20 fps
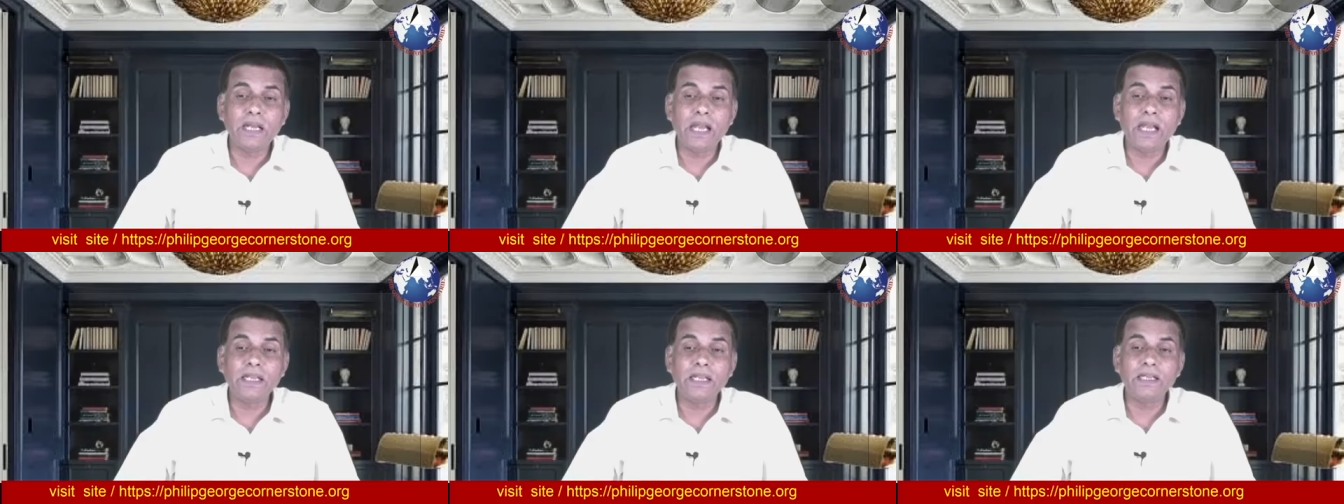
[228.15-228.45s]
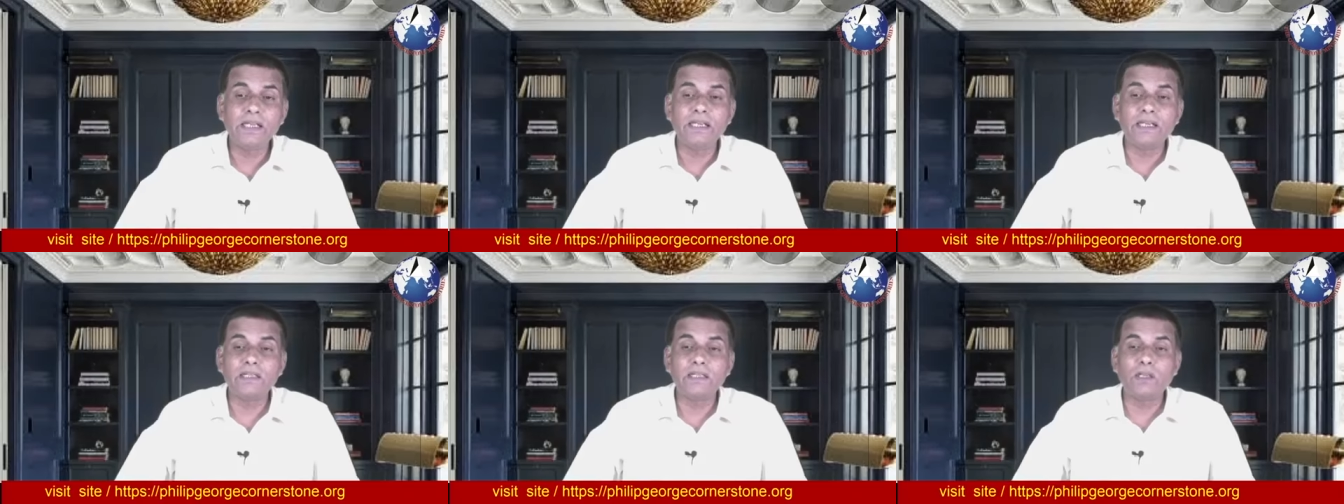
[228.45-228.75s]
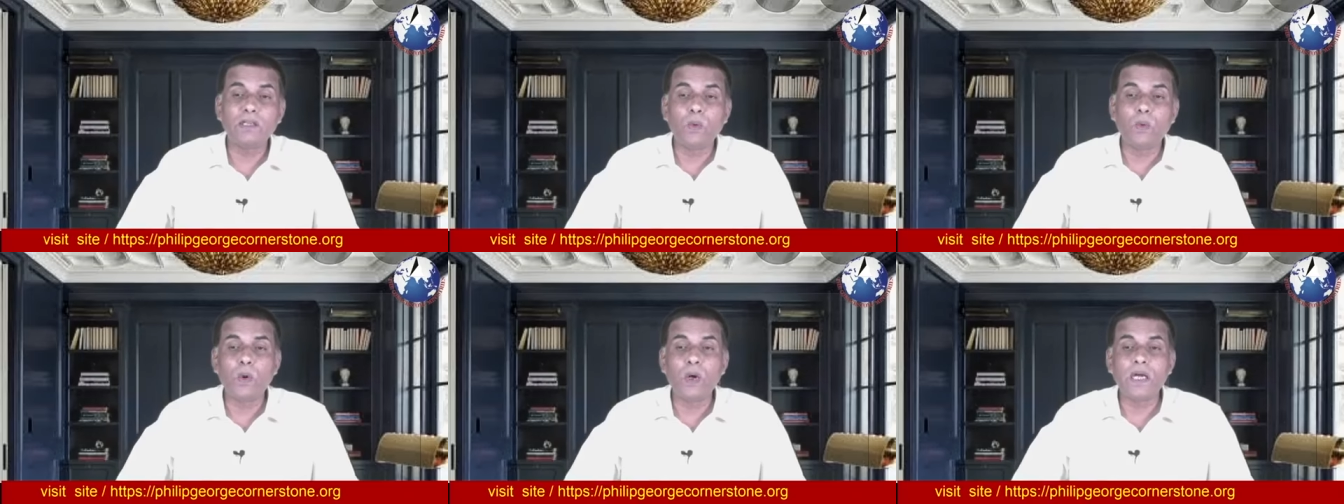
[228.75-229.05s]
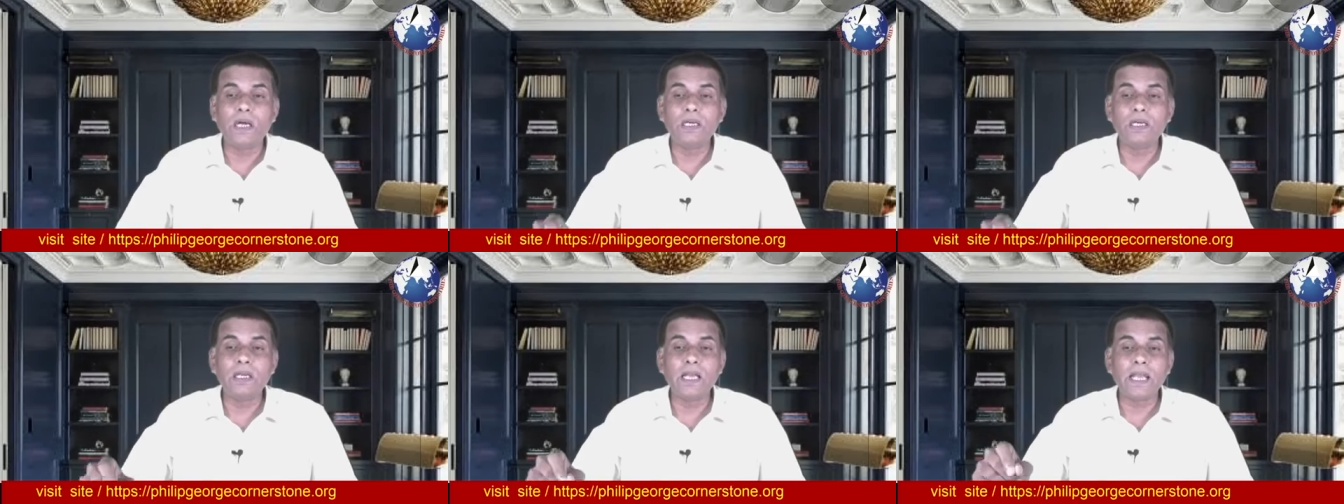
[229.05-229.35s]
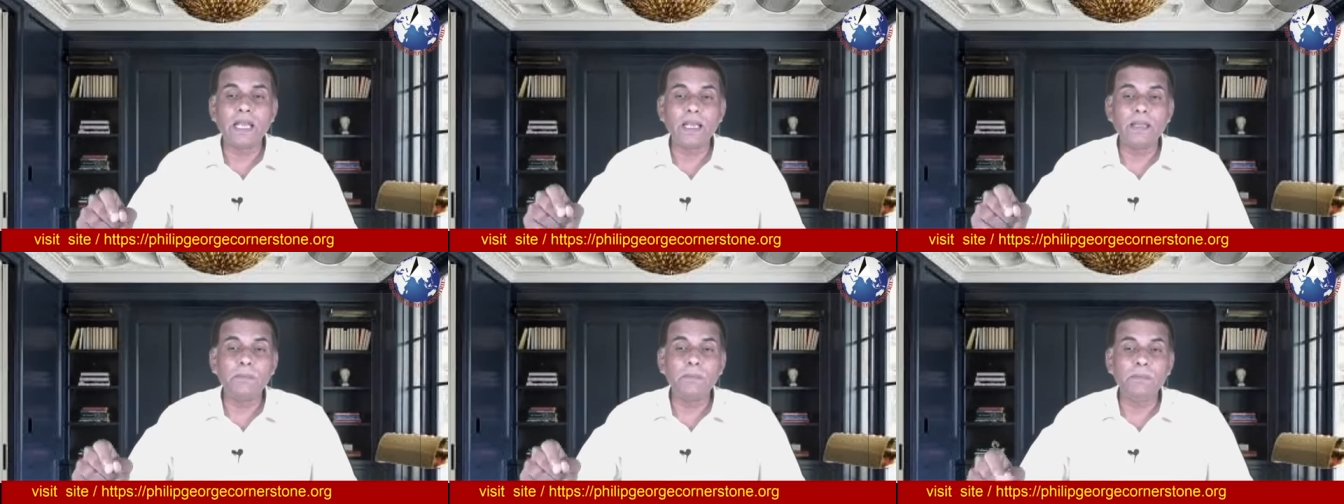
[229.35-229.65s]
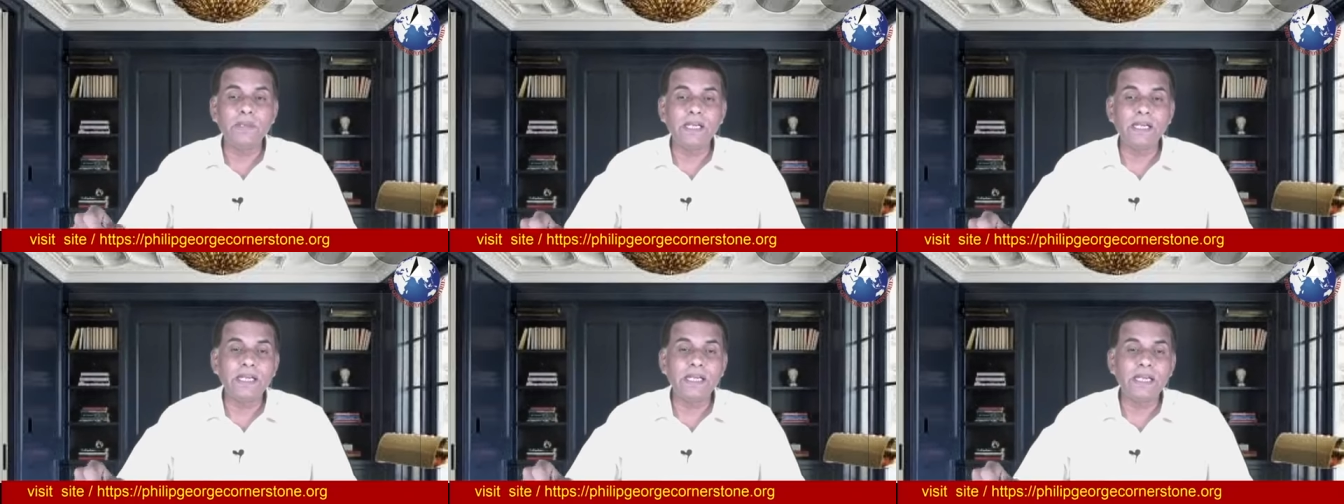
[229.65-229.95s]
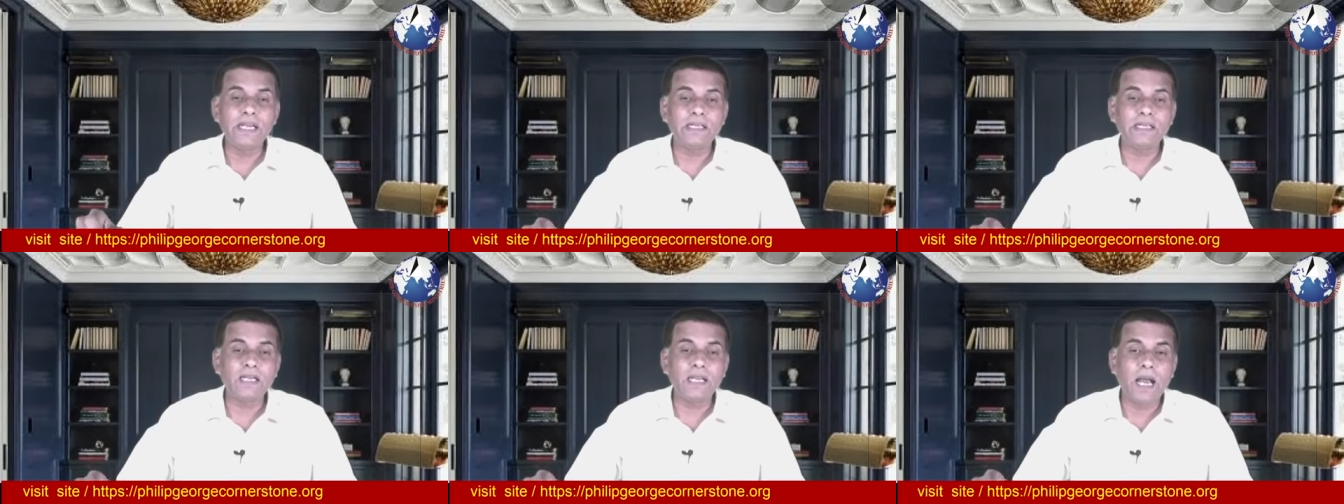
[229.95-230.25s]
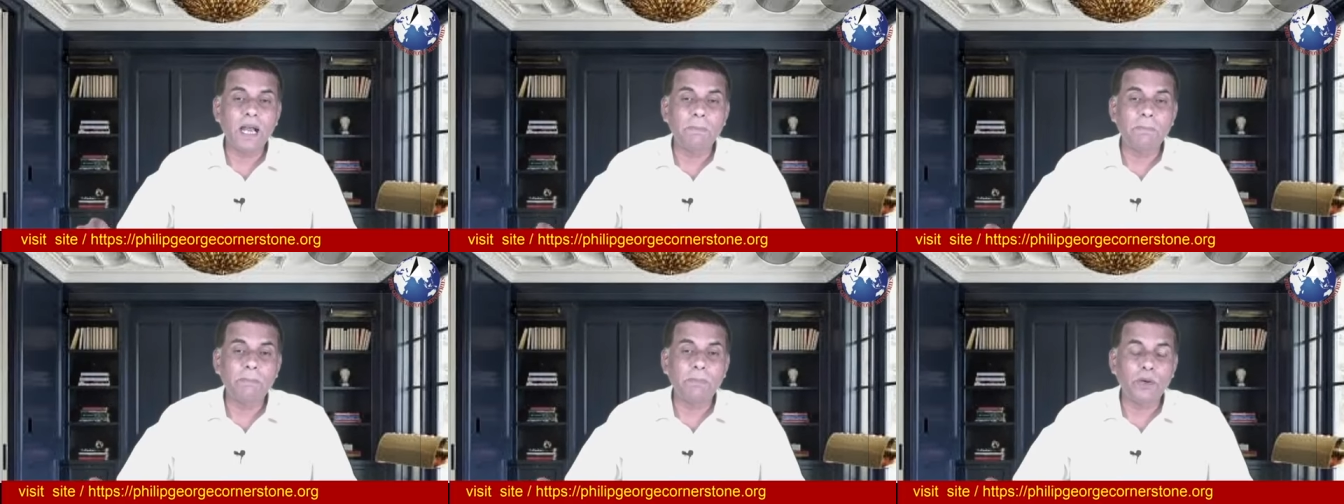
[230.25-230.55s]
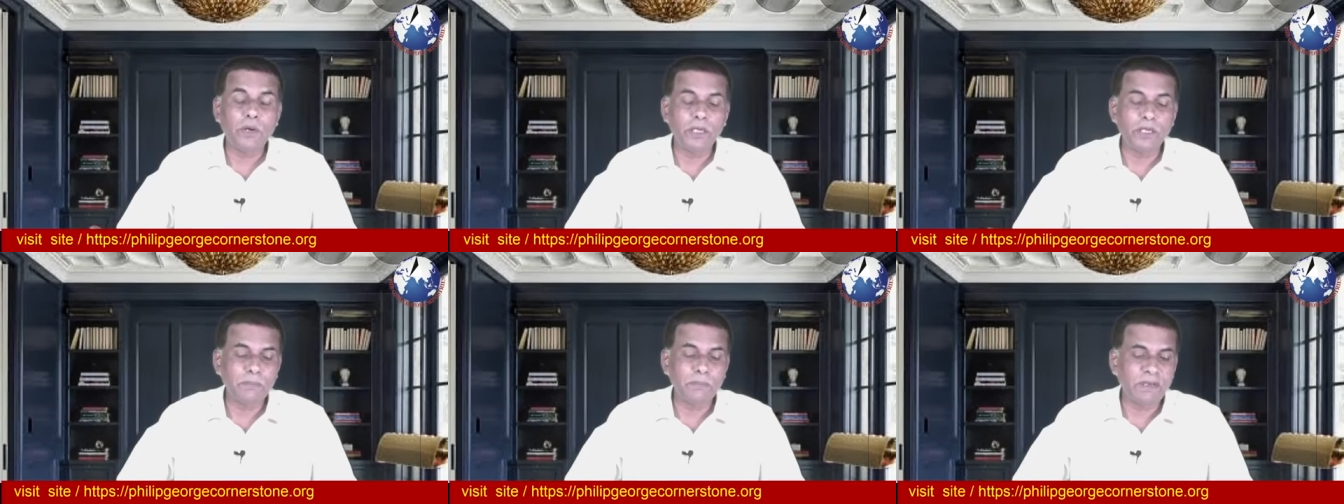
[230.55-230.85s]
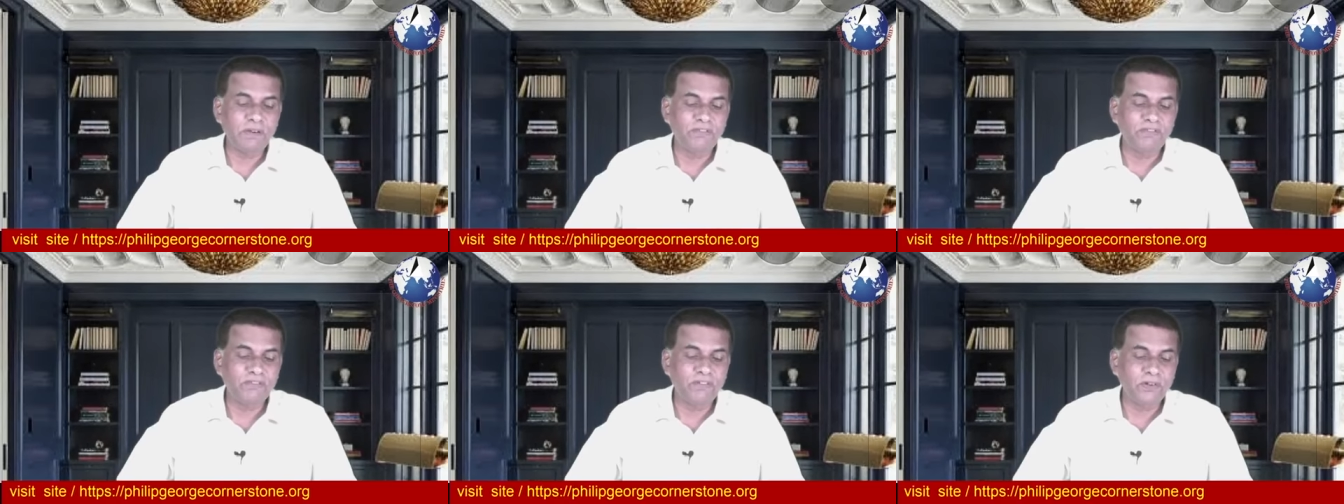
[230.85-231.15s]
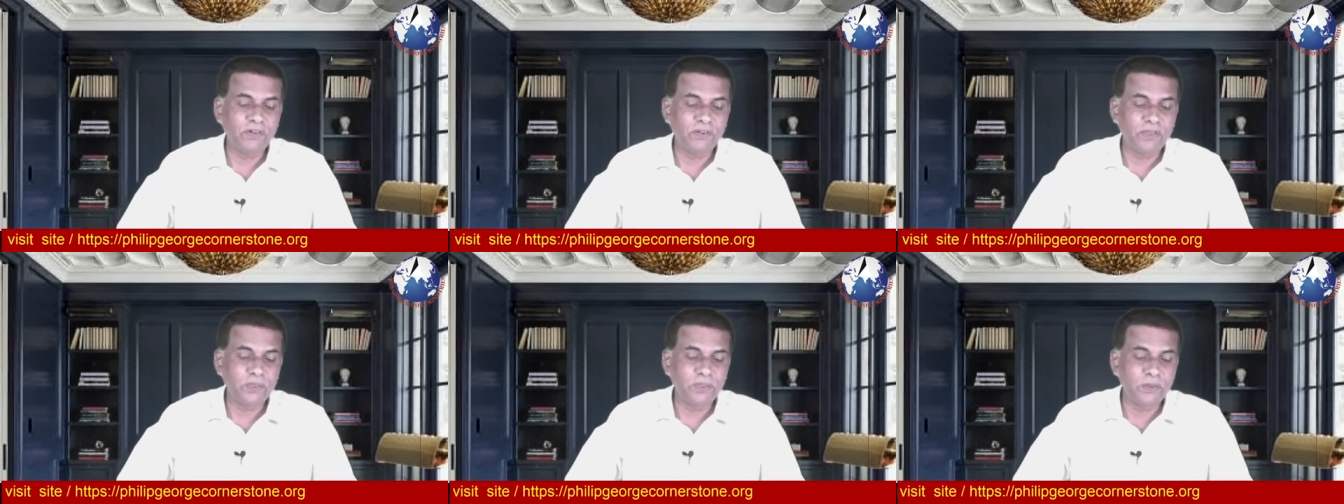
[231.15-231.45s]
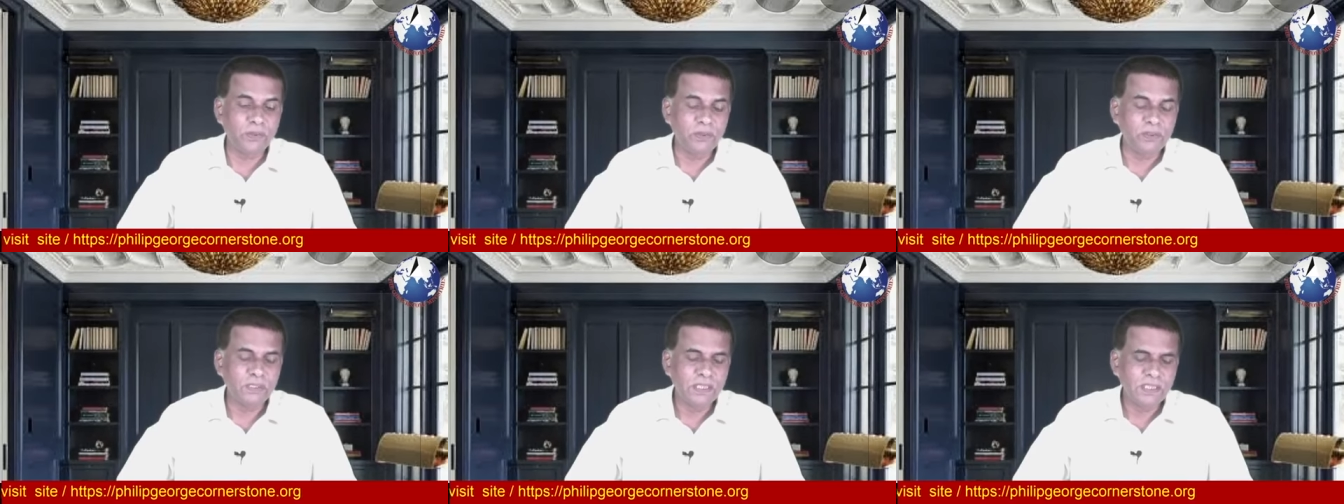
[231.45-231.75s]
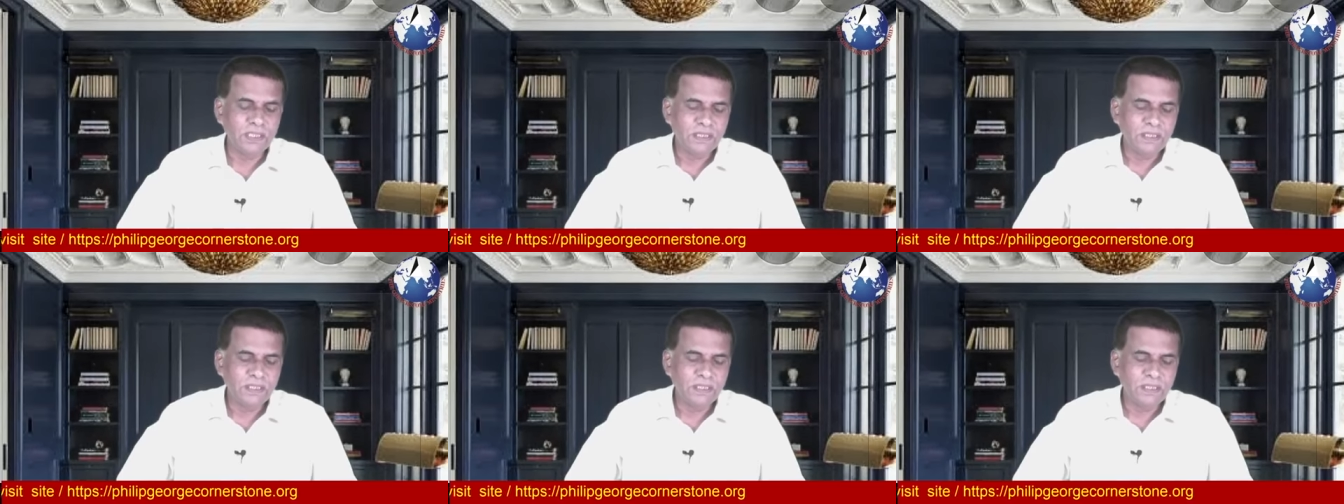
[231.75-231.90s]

I hear the word immediate appointment for you